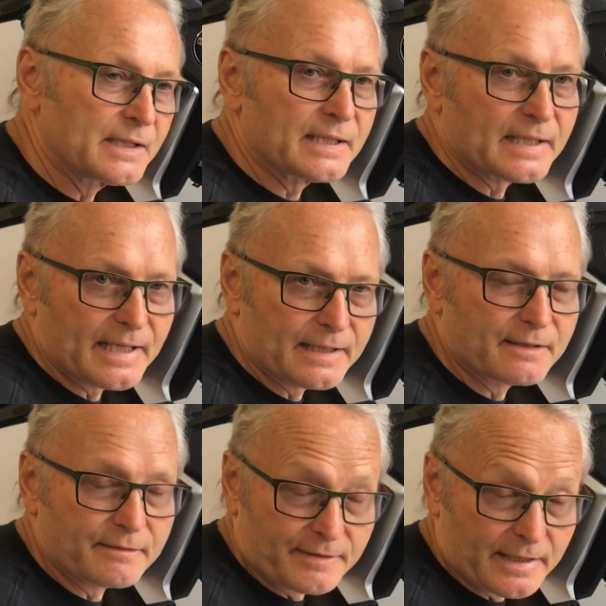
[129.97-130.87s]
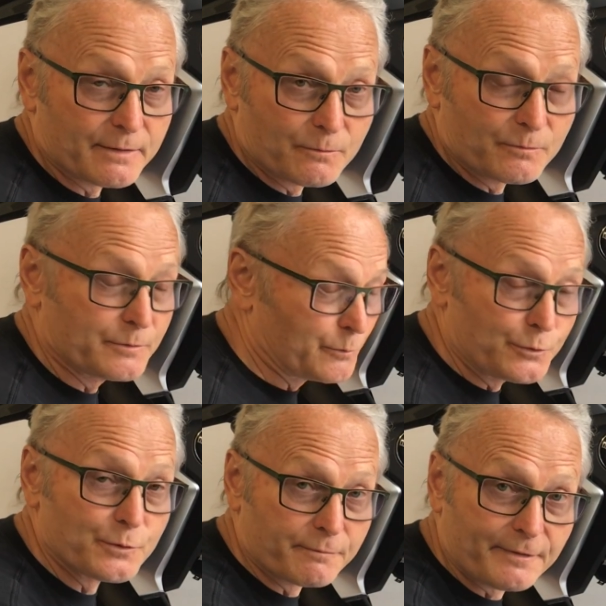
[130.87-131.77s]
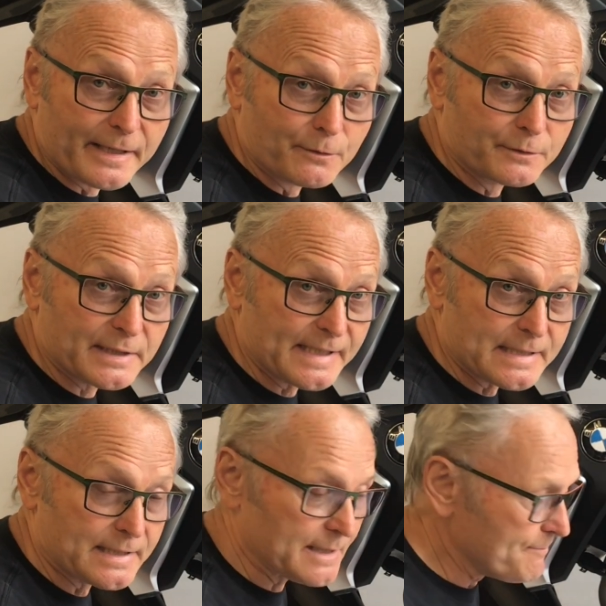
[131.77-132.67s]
and then we'll do the final tightening.